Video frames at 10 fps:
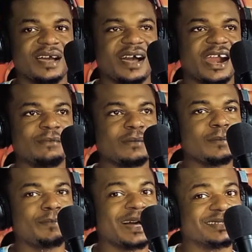I remember
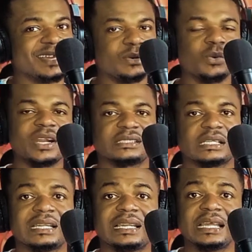back then when I
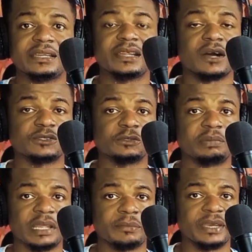started learning how to
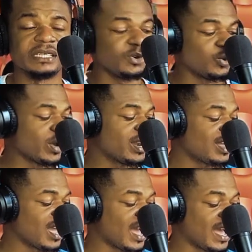play bass, when
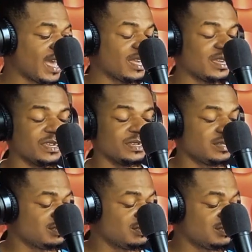I
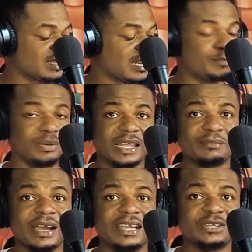started playing
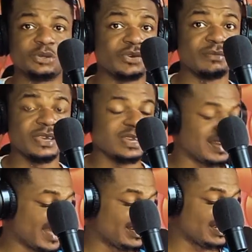my do re mi
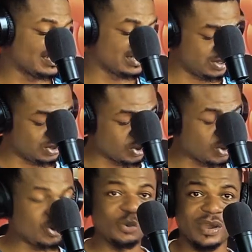like this,
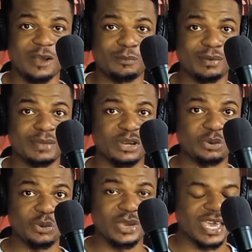do, when I'll play my
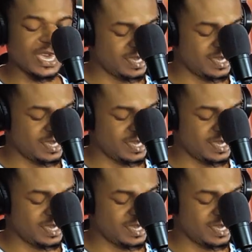do here